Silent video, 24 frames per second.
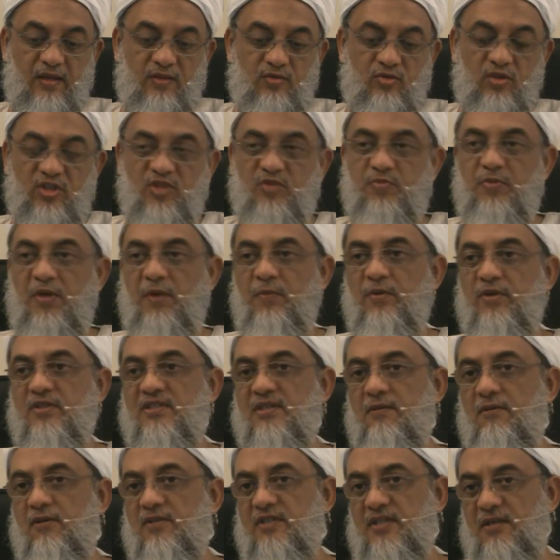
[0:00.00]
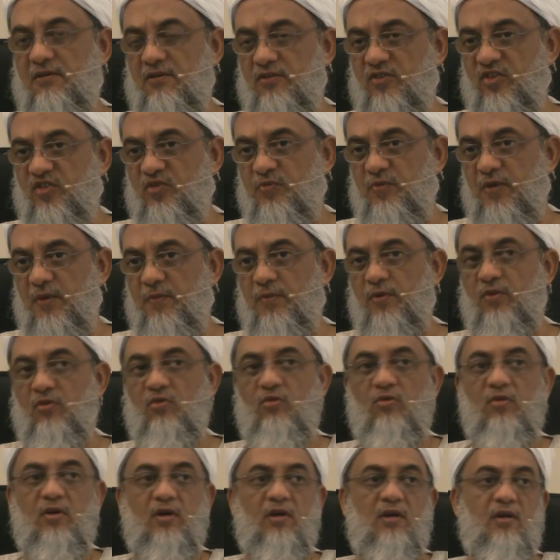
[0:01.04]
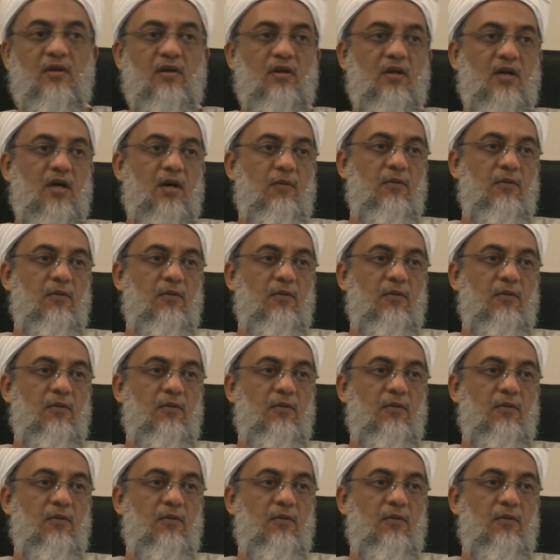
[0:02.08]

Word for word: So his people, some of, some of those people who were